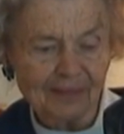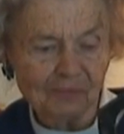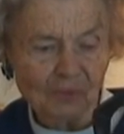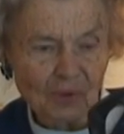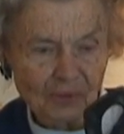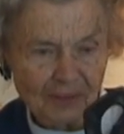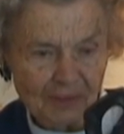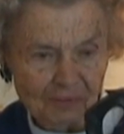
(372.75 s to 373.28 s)

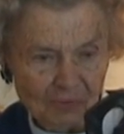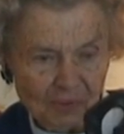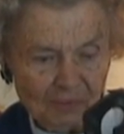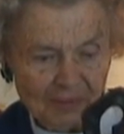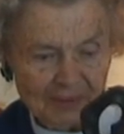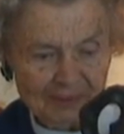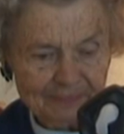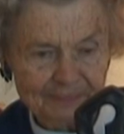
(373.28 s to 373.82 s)
Walking
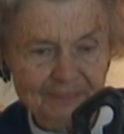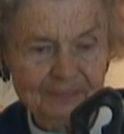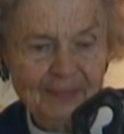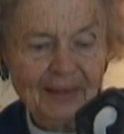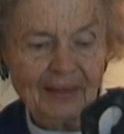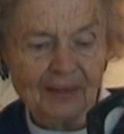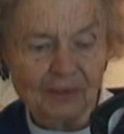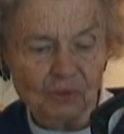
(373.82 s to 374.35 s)
Woman,
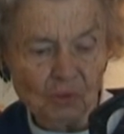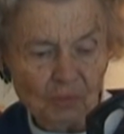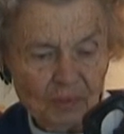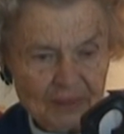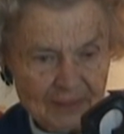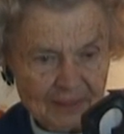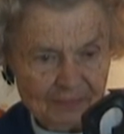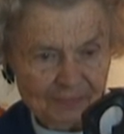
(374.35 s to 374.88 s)

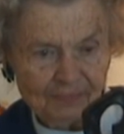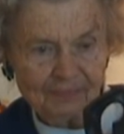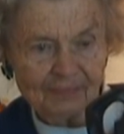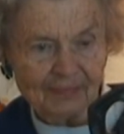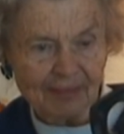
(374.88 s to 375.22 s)
Cubism,